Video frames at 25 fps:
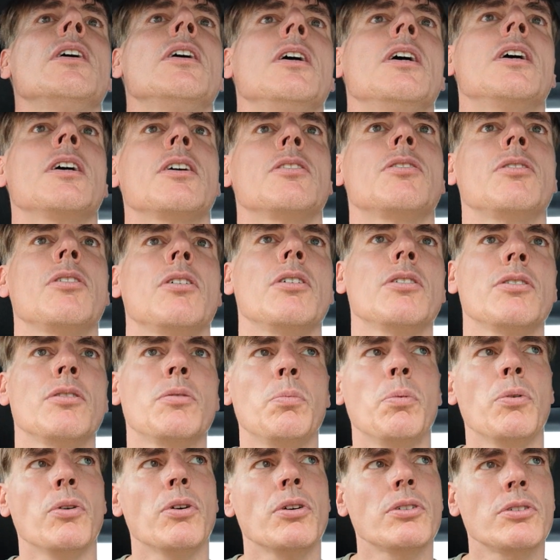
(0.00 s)
exhaust
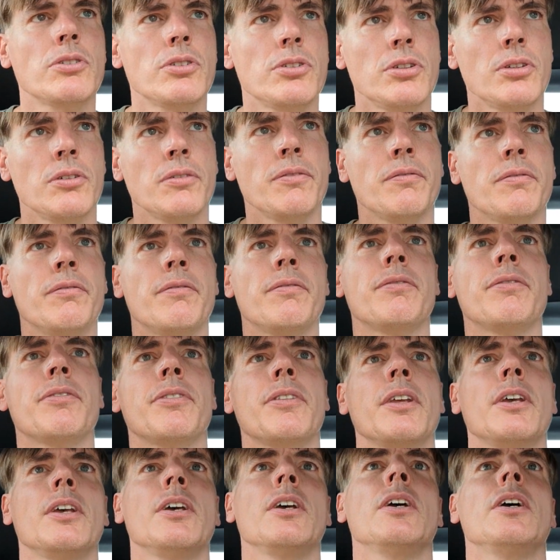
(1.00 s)
box,
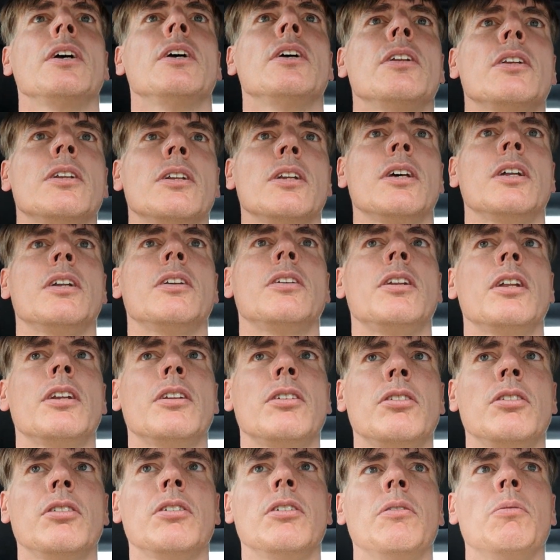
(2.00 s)

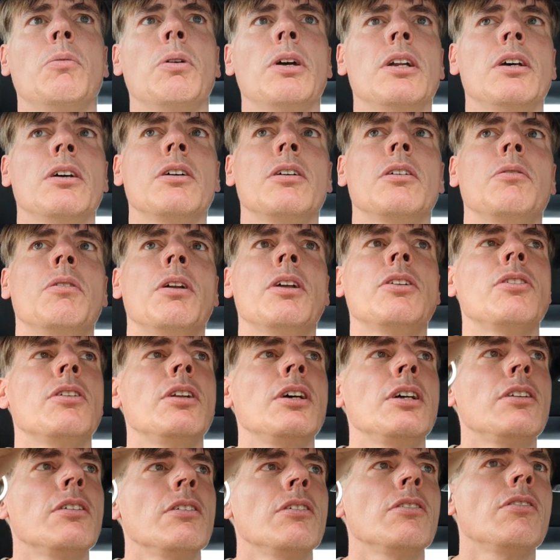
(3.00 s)
that's where the
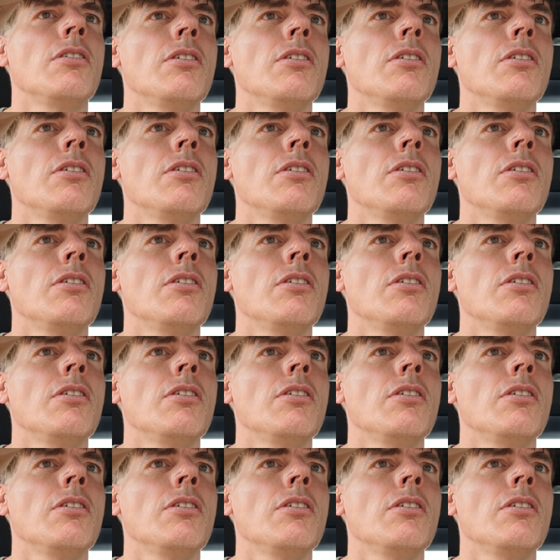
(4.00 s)
resonator is